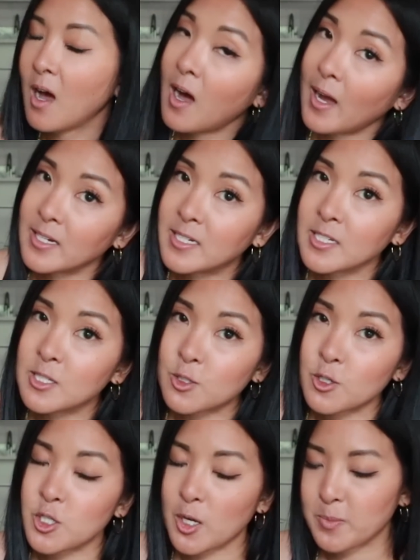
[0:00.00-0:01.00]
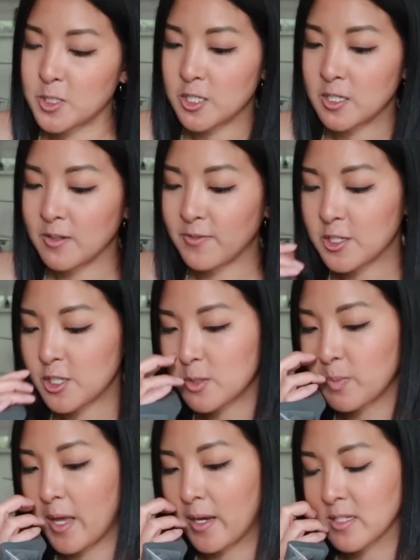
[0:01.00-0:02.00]
I did search up GD Vintage
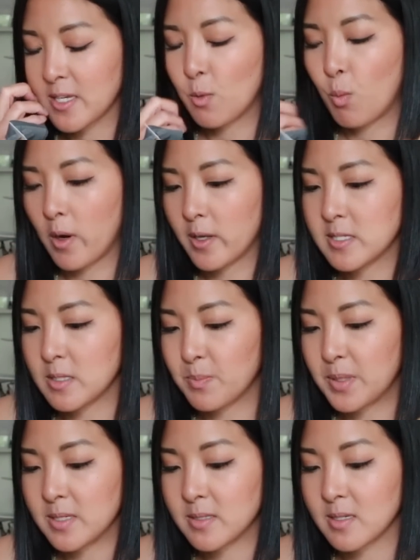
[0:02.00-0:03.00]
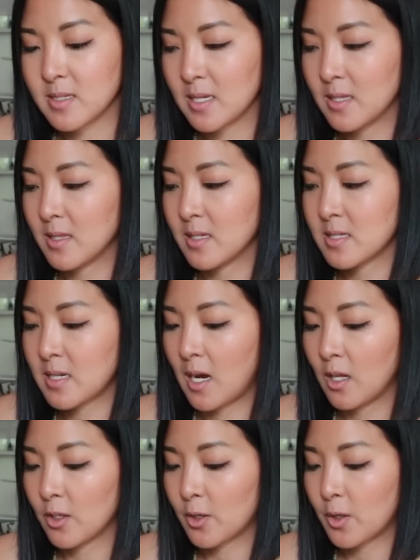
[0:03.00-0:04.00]
Blacks. I wanted some pieces in this
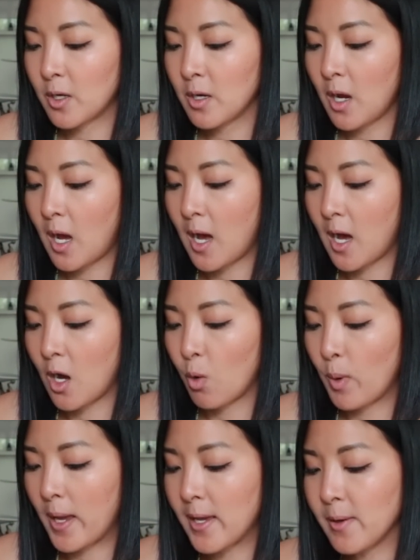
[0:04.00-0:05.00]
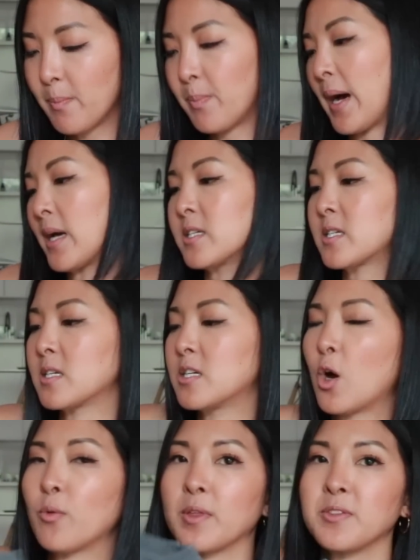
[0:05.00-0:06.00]
color uh, way, but
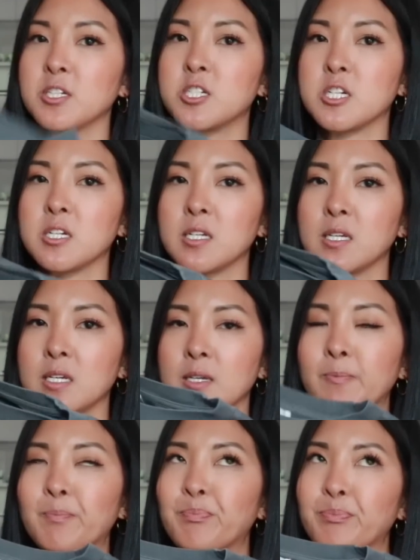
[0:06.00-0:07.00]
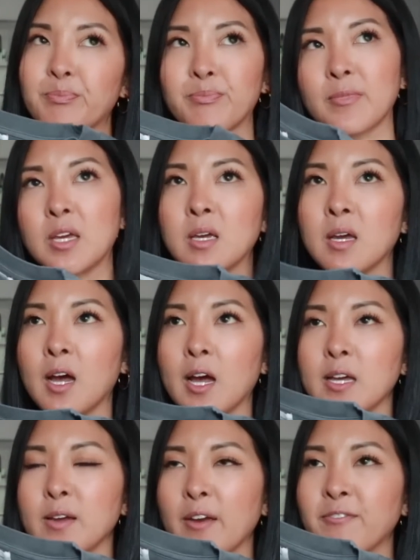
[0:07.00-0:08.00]
note that the GD,
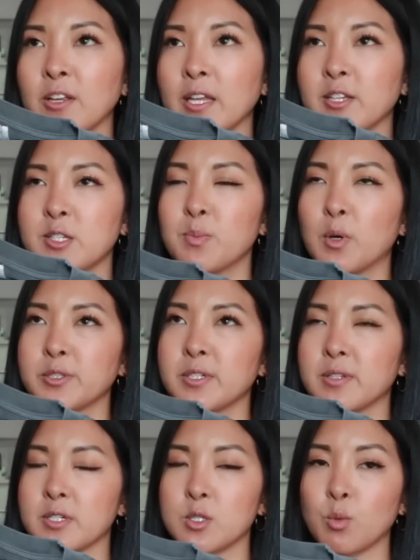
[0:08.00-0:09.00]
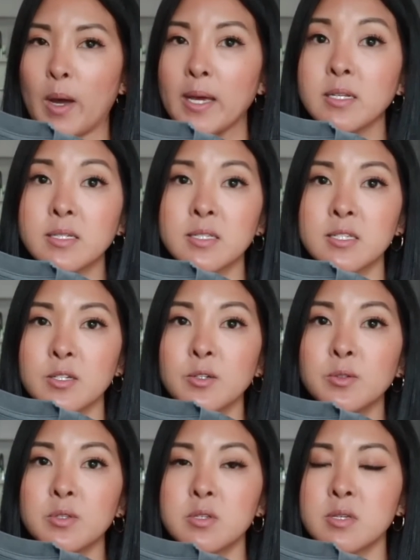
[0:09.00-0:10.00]
I, I feel like it's mostly the
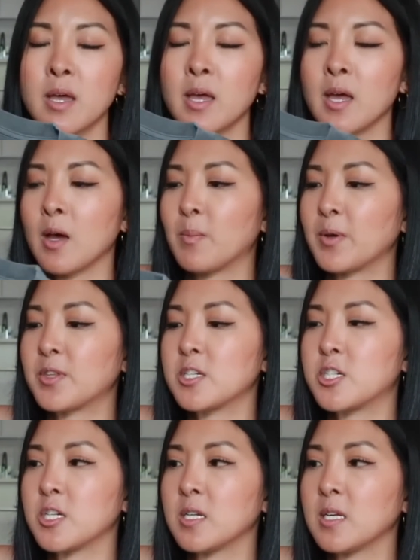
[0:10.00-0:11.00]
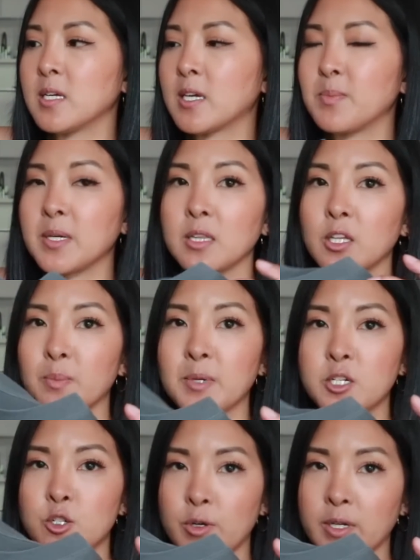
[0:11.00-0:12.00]
sweatsuits, but the GD can be a little
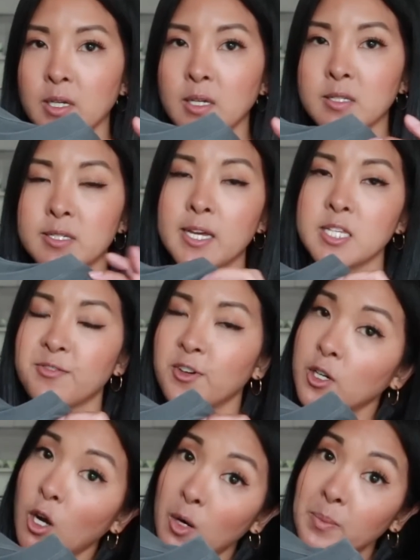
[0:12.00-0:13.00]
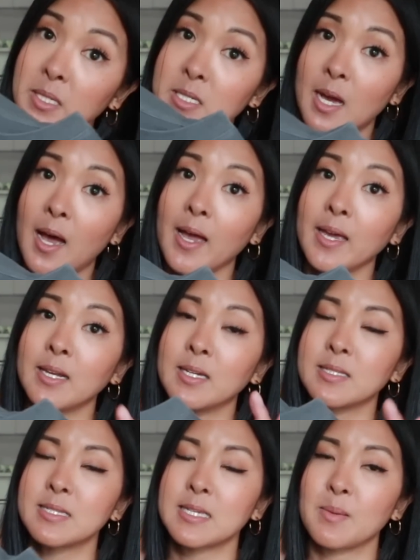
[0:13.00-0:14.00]
bit tricky. It stands for garment dyed,
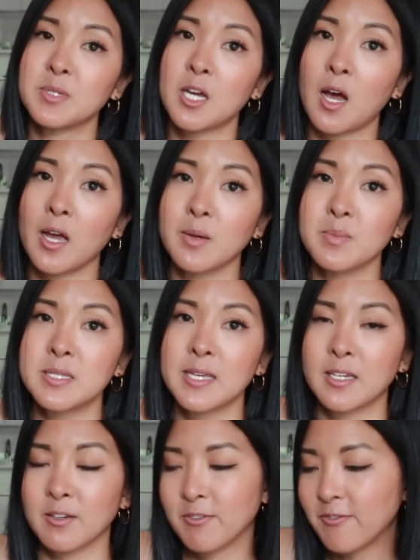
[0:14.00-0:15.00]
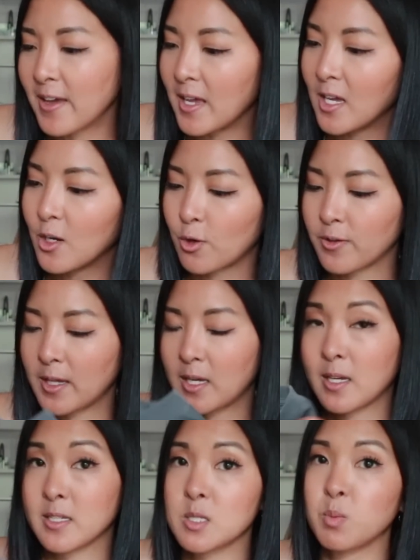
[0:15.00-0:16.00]
and sometimes they can fade or they can
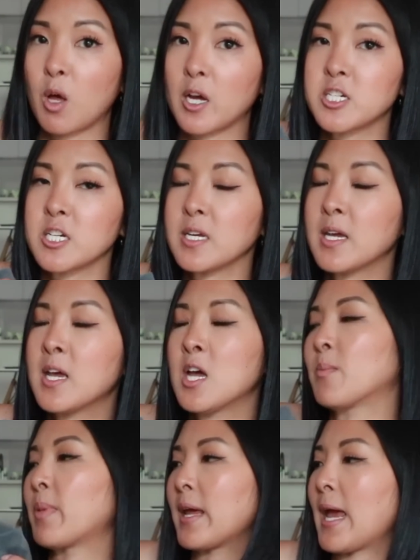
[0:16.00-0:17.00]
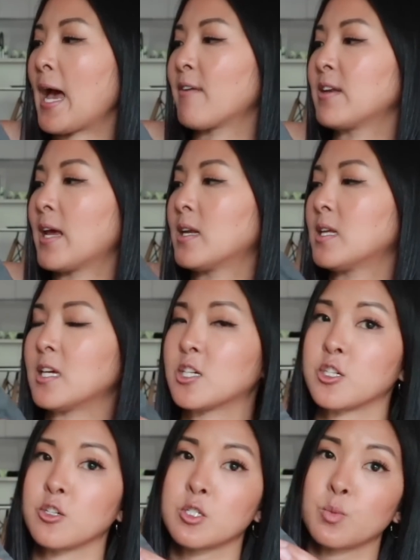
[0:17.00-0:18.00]
get splotchy, but I haven't had any
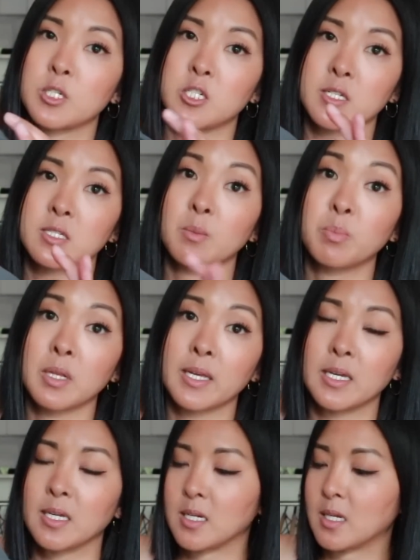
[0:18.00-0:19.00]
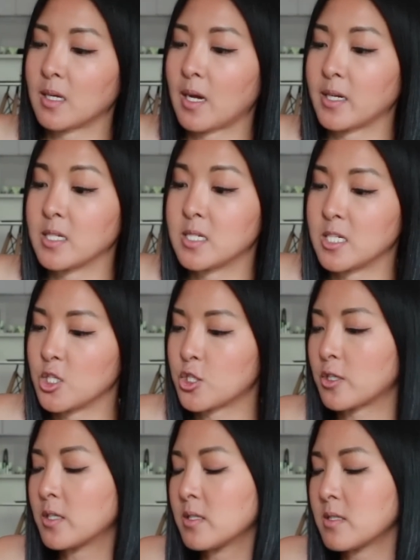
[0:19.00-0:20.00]
issues with just the plain kind of
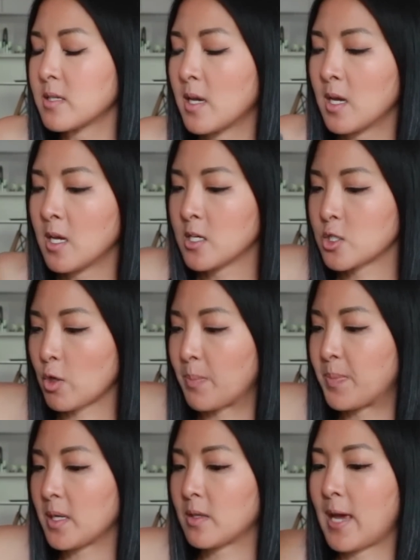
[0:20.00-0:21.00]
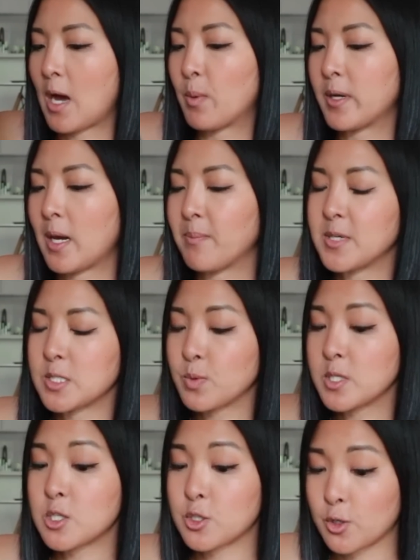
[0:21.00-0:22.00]
t-shirts. So I picked that one up. This
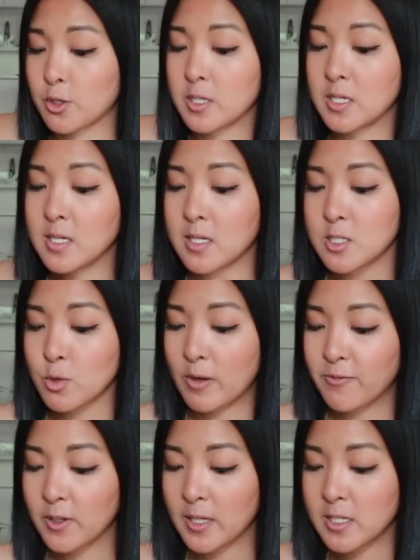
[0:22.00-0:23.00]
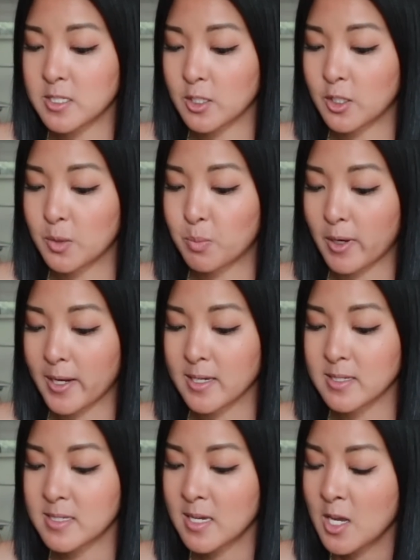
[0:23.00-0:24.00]
was 30, so I feel like it's a good
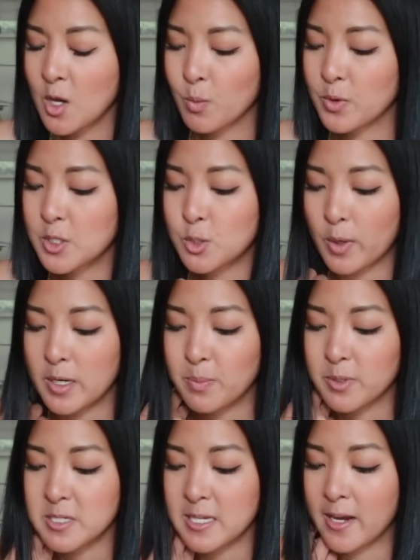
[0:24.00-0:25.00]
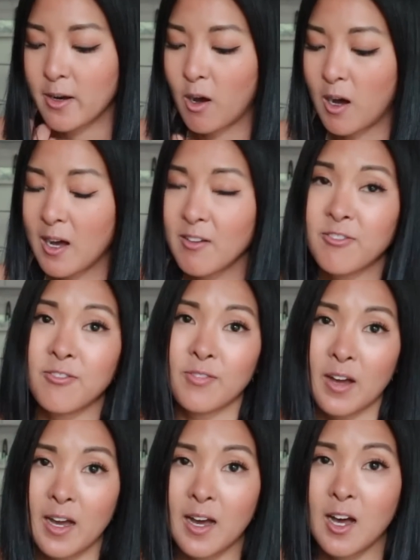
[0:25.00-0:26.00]
price with the 20% off.
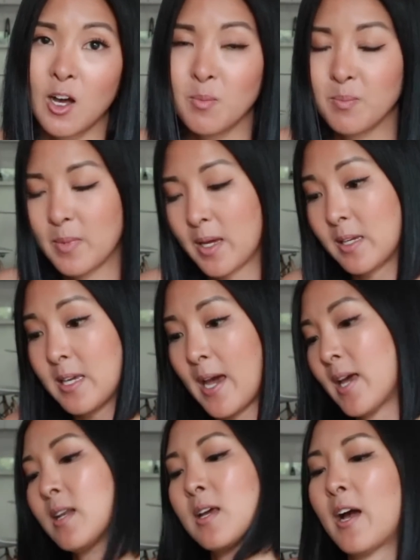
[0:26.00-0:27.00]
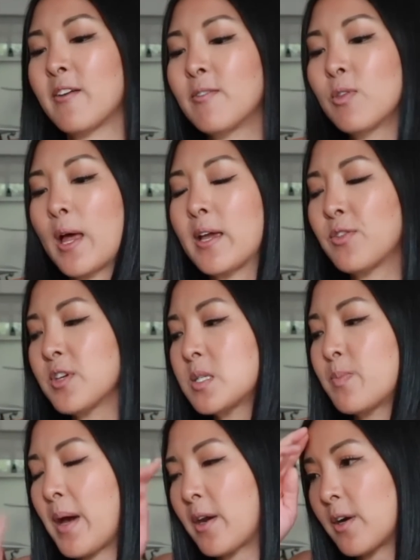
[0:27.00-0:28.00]
Um, again, I like this
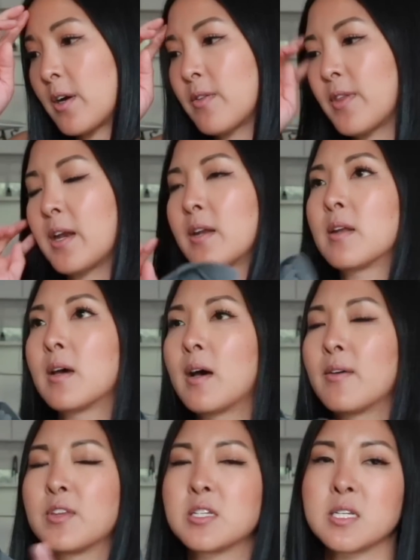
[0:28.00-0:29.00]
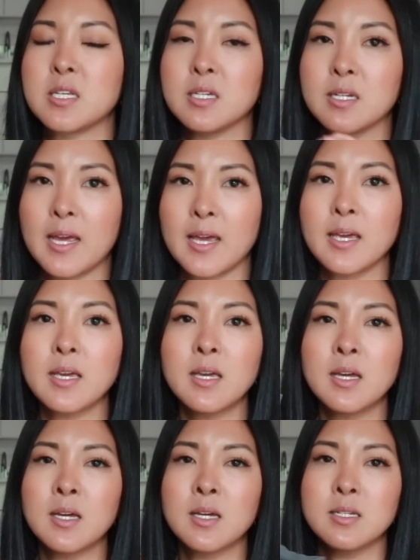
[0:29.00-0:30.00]
better than the TNA
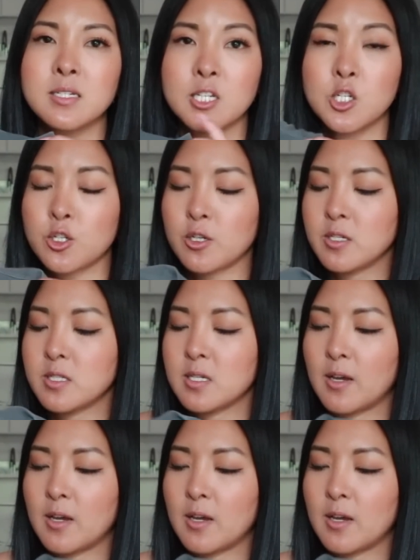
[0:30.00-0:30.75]
t-shirts.